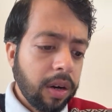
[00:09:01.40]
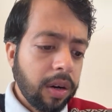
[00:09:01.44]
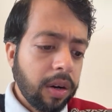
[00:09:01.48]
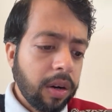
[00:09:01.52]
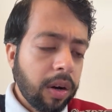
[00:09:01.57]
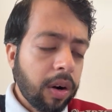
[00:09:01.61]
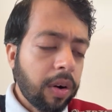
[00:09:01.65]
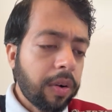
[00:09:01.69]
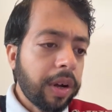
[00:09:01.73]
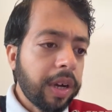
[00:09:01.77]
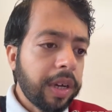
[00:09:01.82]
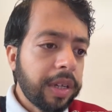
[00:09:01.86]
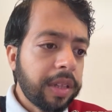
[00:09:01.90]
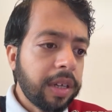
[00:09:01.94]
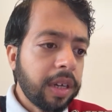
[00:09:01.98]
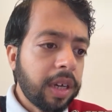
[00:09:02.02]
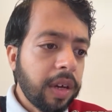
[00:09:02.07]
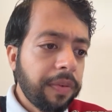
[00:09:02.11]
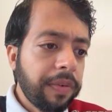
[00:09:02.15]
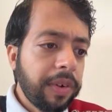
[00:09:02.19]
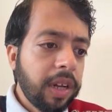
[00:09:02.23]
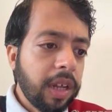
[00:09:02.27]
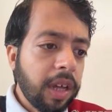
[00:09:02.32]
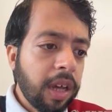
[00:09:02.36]
All right, the
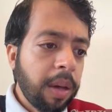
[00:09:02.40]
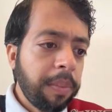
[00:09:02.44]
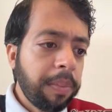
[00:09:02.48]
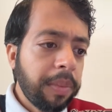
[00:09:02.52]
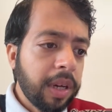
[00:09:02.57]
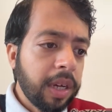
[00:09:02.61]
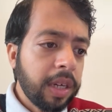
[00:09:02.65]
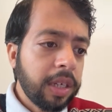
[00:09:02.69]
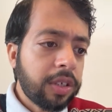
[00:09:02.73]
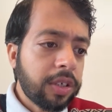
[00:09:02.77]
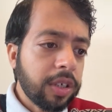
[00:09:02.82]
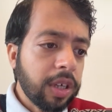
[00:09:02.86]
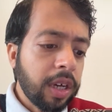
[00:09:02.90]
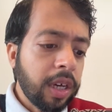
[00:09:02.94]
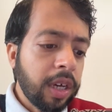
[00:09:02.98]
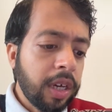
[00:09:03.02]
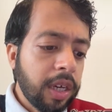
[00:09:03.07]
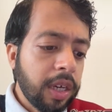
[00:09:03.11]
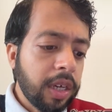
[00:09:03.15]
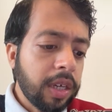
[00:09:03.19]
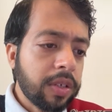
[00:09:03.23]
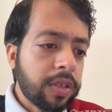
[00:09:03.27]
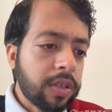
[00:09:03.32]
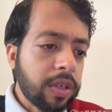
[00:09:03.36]
given image
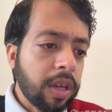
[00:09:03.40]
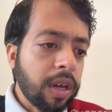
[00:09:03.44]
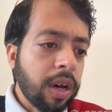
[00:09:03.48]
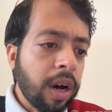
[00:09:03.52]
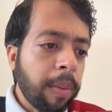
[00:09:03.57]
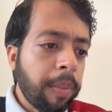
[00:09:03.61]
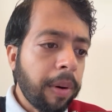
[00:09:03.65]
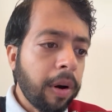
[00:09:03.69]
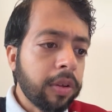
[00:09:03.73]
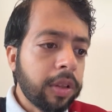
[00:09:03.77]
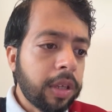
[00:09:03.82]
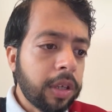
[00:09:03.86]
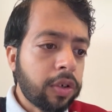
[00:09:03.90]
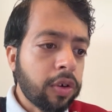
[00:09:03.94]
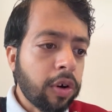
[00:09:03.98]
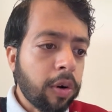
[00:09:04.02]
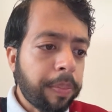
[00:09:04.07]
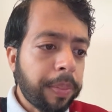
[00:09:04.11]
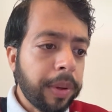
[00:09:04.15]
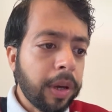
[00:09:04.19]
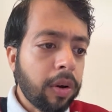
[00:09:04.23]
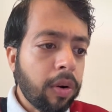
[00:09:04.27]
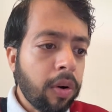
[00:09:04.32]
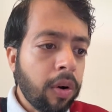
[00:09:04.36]
is about the
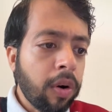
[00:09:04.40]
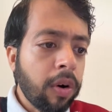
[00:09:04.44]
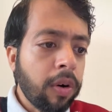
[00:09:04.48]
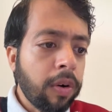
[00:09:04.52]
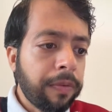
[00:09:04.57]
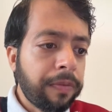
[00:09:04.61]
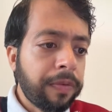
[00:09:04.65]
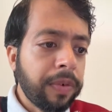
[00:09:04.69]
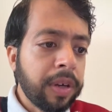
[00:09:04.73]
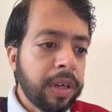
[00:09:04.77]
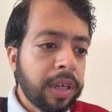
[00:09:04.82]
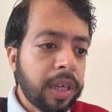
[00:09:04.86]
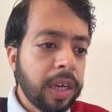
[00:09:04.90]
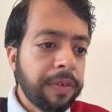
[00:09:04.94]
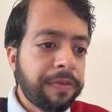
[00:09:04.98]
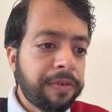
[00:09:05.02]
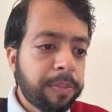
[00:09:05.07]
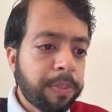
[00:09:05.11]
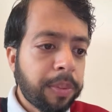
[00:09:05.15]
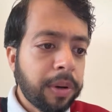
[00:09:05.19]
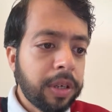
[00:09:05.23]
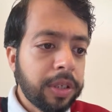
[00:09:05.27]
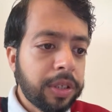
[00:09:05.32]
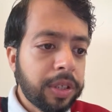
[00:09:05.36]
topic of
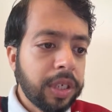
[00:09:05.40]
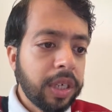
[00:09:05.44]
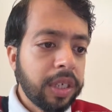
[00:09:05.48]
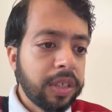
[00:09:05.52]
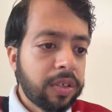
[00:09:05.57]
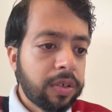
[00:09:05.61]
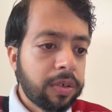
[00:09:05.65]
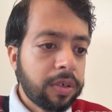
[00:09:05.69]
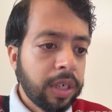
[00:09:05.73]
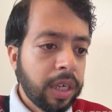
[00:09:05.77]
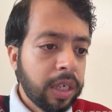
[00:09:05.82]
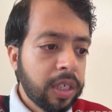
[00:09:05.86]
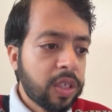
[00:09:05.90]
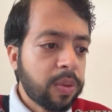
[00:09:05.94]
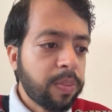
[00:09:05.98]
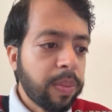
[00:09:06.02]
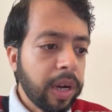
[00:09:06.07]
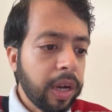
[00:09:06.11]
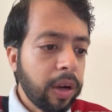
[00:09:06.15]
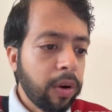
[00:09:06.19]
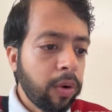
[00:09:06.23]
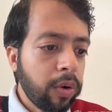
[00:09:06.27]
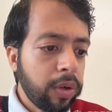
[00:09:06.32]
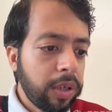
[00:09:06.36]
gift purchase trends
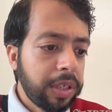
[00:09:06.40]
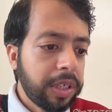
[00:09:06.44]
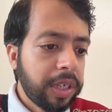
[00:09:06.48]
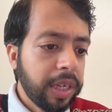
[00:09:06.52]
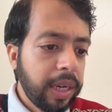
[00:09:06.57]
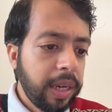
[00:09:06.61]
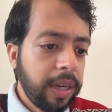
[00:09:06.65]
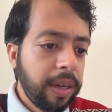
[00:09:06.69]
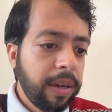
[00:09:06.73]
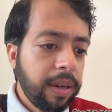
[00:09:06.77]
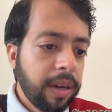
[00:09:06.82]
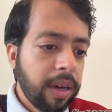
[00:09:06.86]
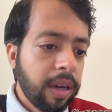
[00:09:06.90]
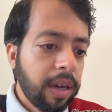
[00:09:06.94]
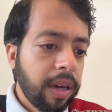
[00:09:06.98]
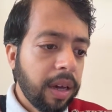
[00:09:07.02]
by holiday.